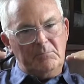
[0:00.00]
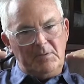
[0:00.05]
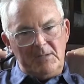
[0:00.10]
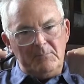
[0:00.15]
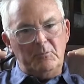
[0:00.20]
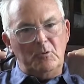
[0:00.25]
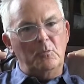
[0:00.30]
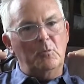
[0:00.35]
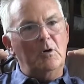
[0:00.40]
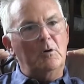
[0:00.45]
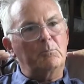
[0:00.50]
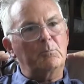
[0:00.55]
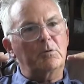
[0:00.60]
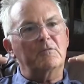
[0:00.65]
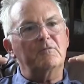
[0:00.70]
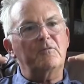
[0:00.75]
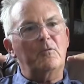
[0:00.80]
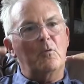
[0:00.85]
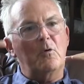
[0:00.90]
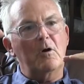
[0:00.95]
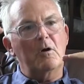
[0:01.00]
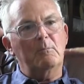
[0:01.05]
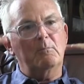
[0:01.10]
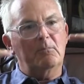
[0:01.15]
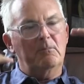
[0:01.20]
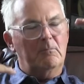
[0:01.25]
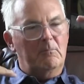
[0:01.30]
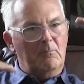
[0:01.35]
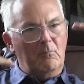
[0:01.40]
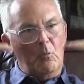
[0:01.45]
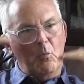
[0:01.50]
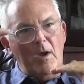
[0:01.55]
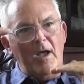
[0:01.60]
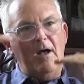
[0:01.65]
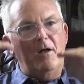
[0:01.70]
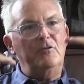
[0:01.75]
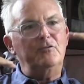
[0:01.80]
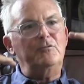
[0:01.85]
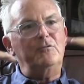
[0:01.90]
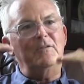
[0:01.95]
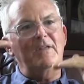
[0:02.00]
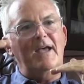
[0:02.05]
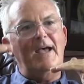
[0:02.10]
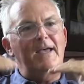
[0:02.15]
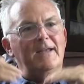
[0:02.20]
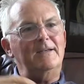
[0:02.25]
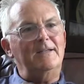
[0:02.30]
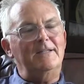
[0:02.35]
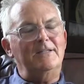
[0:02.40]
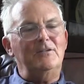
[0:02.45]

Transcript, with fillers: people will perform well to that.